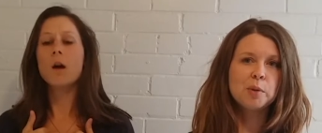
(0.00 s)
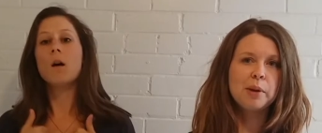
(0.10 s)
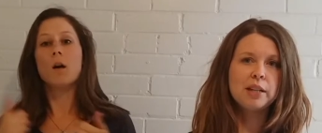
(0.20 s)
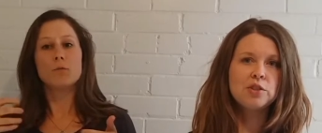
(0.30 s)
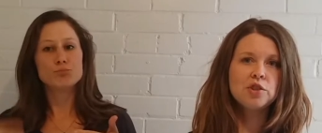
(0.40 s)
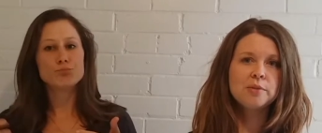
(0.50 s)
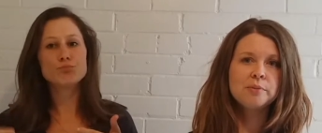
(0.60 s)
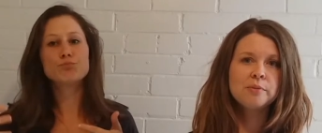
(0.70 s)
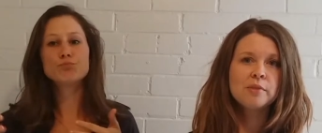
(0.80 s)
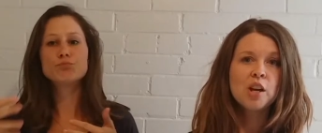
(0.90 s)
Speaker 1: page.
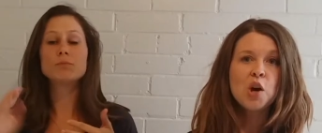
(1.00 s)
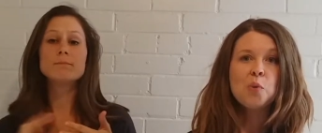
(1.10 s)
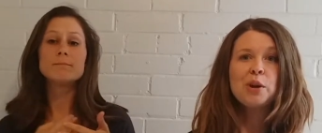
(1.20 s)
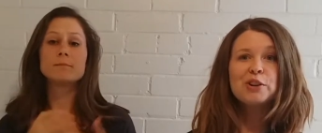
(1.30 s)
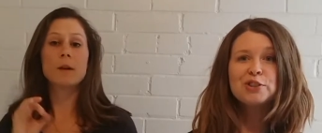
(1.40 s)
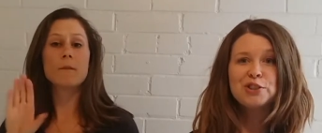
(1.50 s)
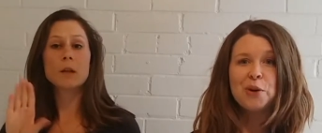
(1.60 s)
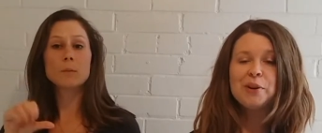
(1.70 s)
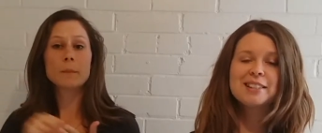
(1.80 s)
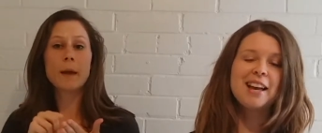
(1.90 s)
We are so
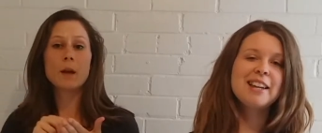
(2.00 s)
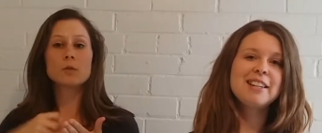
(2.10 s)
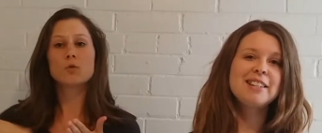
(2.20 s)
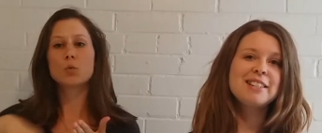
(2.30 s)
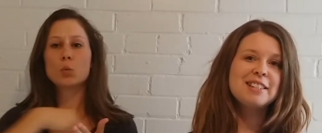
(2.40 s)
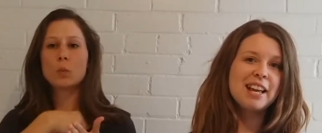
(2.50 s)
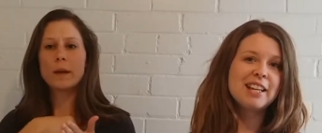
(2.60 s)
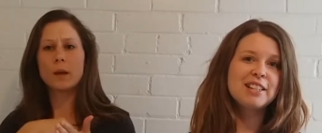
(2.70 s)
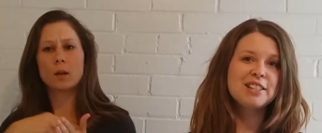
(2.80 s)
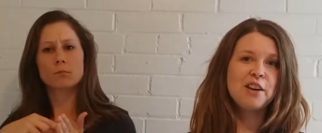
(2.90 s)
excited to take it
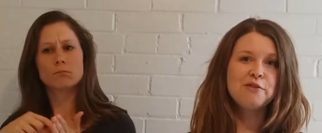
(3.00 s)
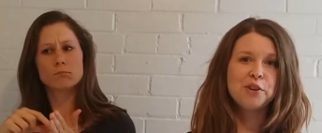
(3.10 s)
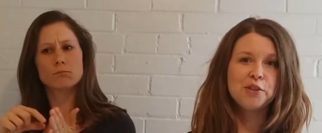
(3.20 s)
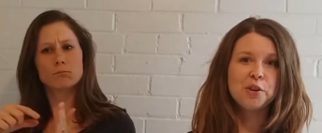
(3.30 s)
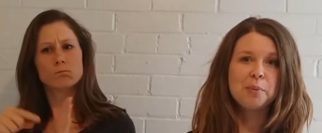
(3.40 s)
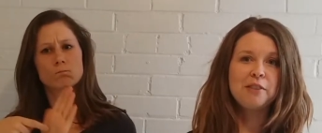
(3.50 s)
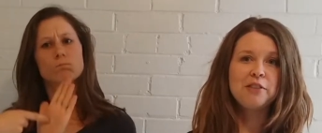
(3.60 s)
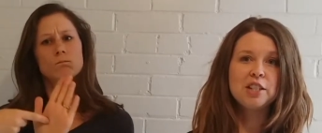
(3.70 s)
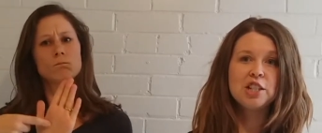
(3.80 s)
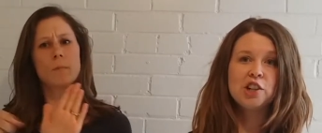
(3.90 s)
a step further by
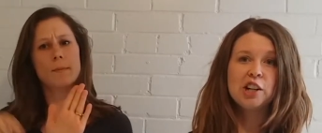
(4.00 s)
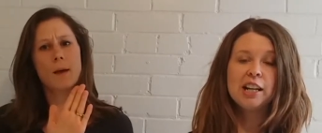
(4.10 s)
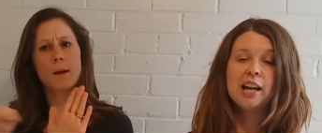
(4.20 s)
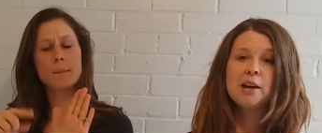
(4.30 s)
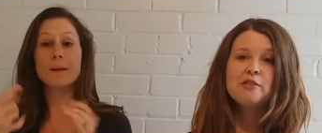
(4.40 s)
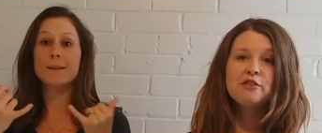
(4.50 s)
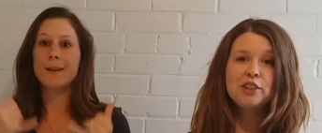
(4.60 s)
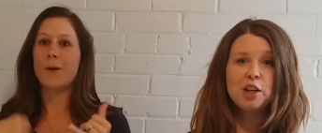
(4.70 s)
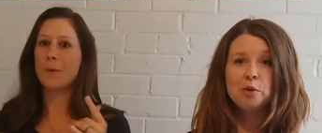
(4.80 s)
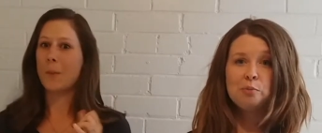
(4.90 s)
featuring
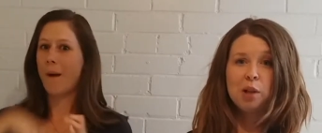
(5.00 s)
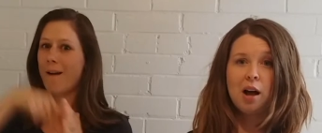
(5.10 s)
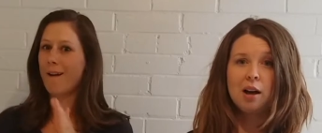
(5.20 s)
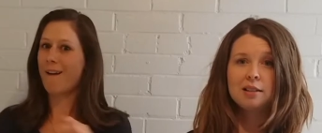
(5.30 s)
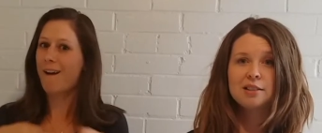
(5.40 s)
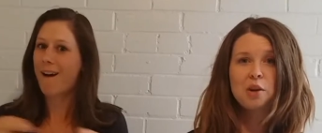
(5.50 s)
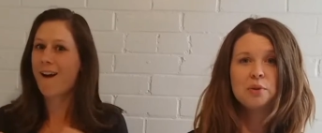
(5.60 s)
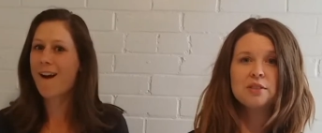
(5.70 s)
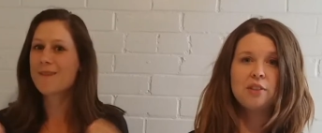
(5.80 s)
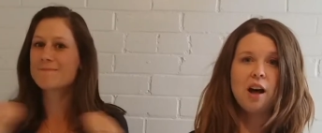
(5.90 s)
video blogs, known
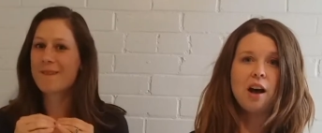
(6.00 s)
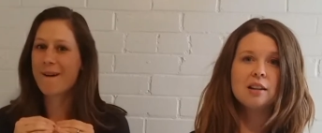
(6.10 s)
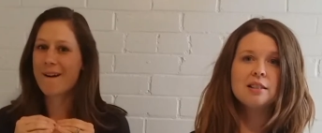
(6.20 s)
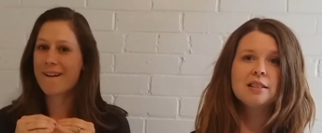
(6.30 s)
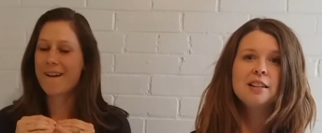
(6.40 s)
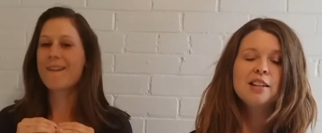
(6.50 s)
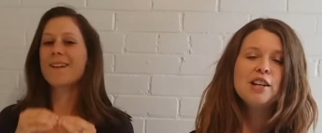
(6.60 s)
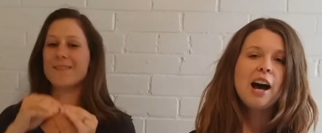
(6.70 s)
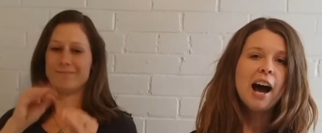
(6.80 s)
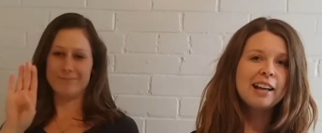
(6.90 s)
as vlogs,
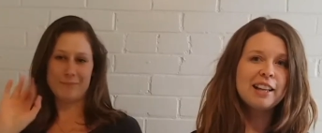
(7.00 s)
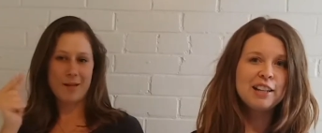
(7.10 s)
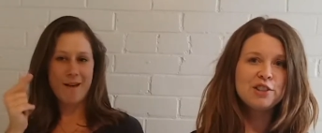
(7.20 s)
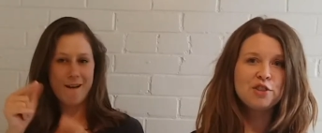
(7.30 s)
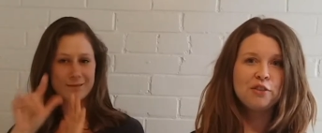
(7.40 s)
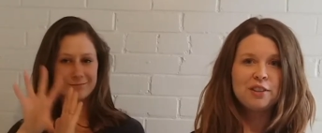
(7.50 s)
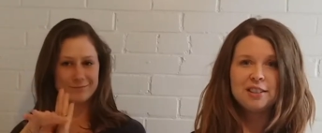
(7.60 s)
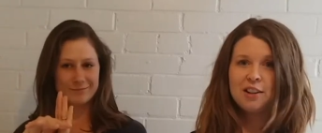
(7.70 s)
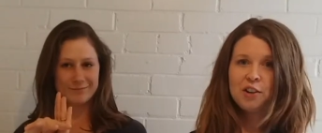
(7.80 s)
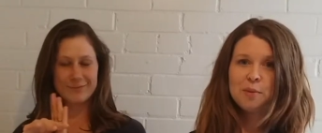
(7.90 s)
highlighting servants
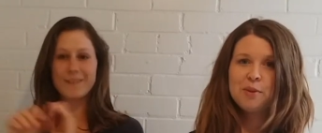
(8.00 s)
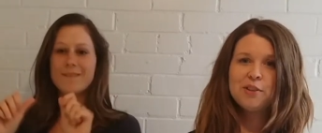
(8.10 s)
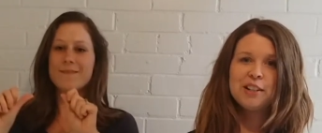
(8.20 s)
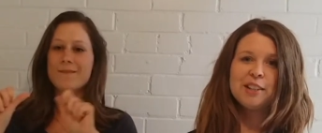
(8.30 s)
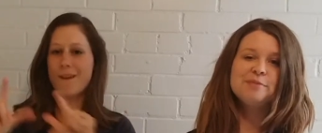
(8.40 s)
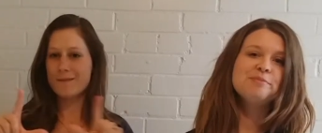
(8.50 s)
in our community.